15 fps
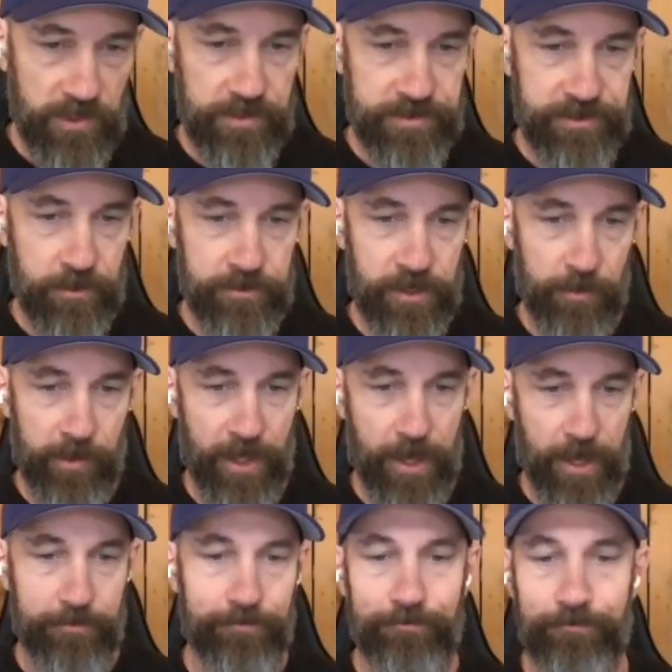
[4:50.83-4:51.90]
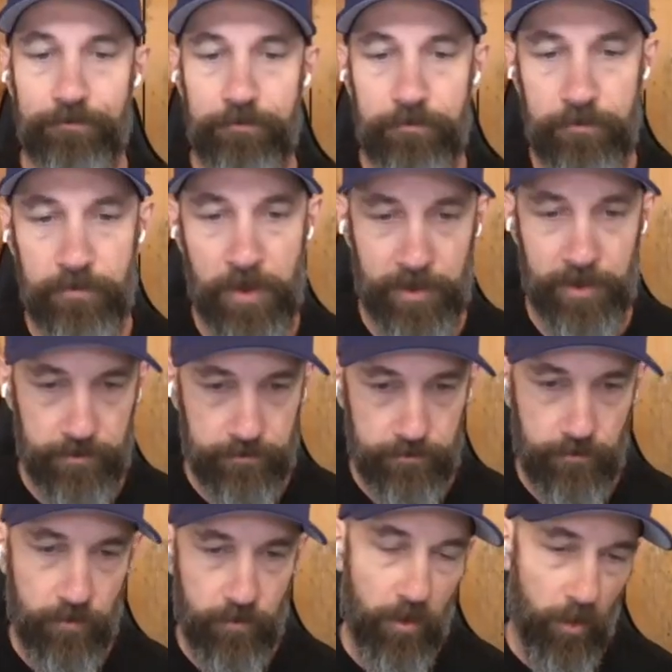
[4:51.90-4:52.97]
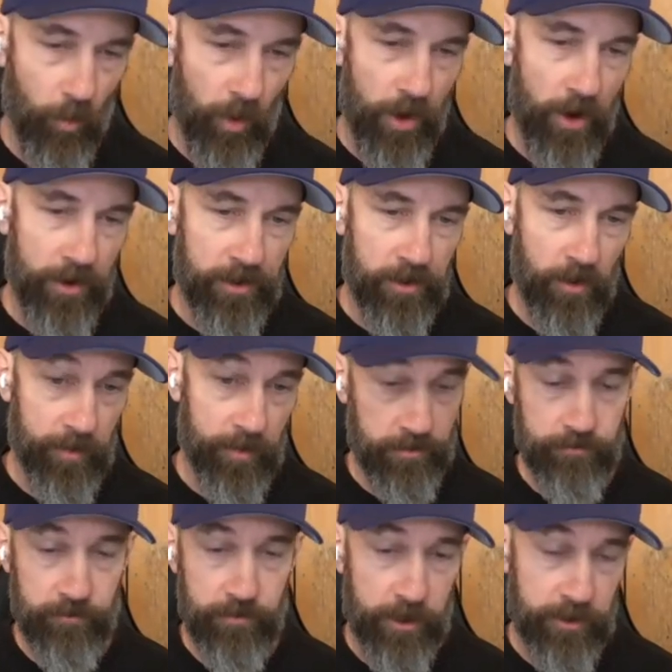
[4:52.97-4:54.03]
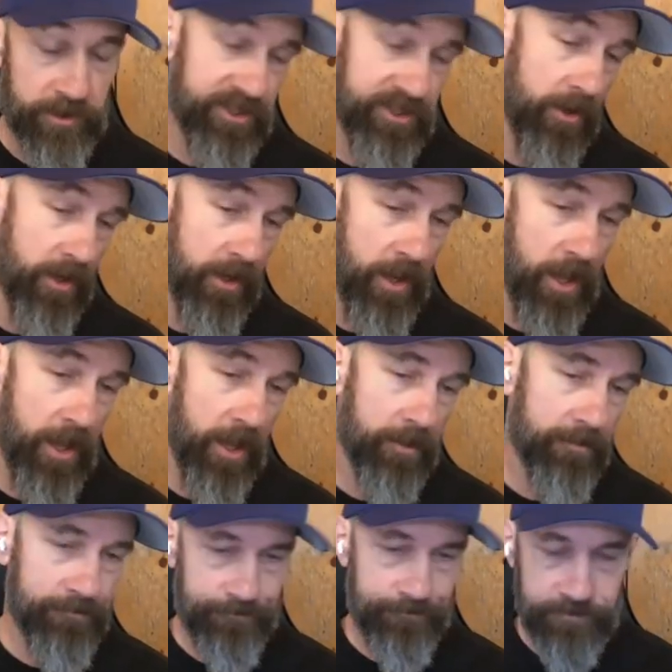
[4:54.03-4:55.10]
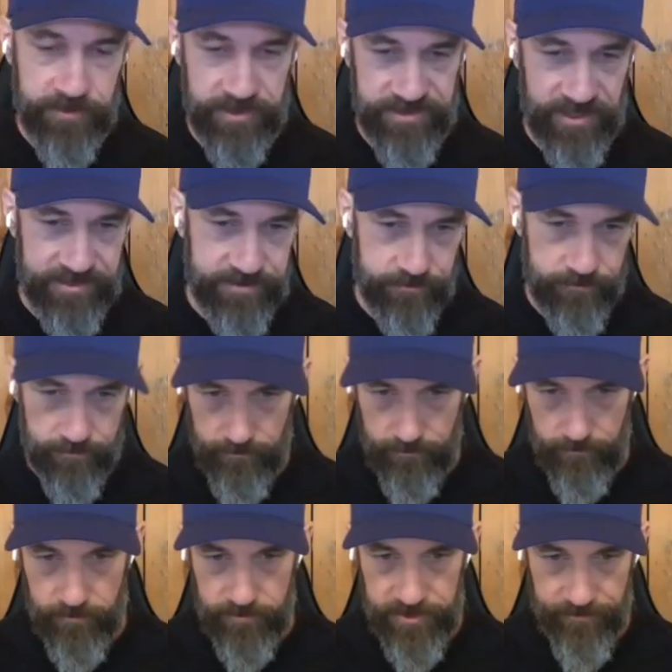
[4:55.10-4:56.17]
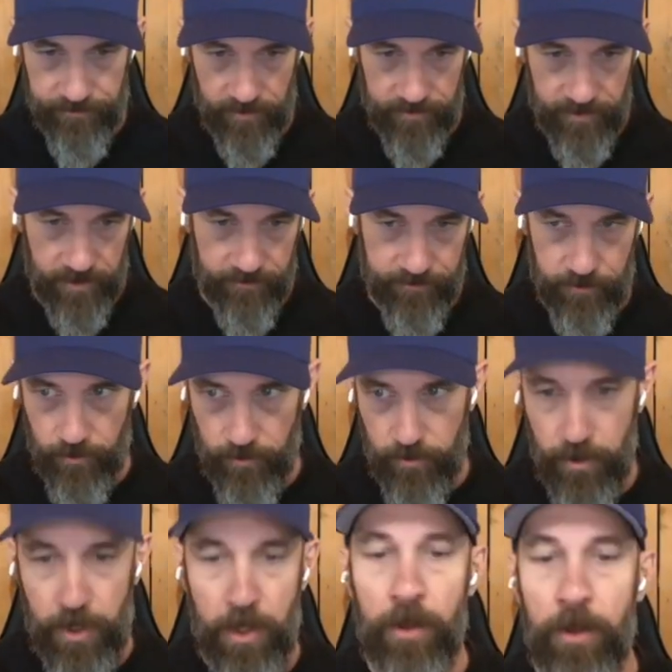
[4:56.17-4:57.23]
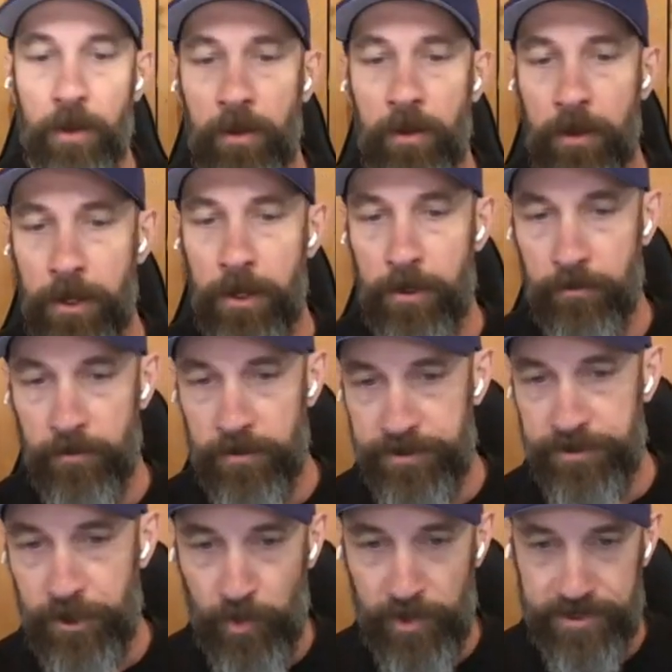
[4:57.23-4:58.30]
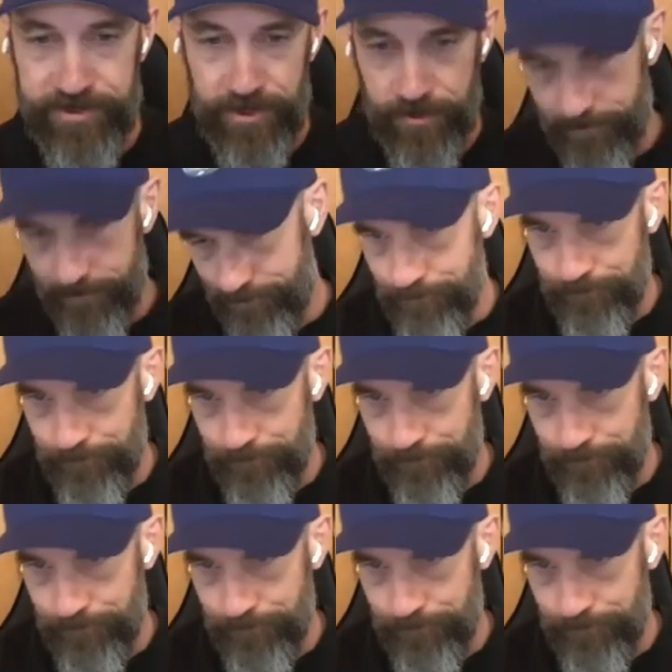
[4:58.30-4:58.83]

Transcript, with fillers: So tell me that. I mean, where are you? I mean, are you just starting today? Because that's different than if you're 2 weeks in.